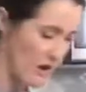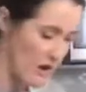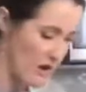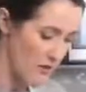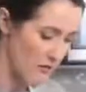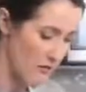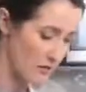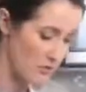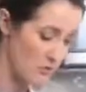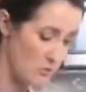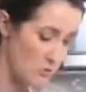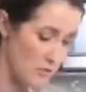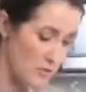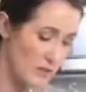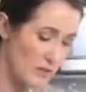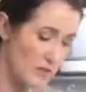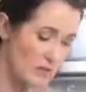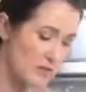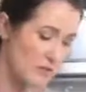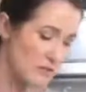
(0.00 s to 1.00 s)
I've got the
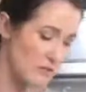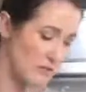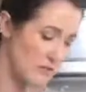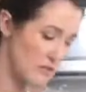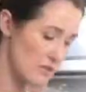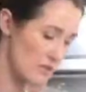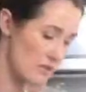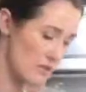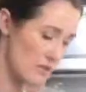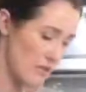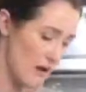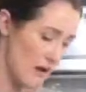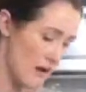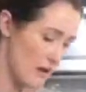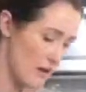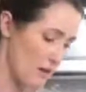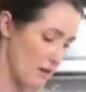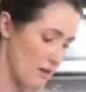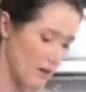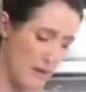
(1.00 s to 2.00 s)
redness of the
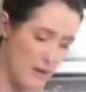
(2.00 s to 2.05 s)
tomato,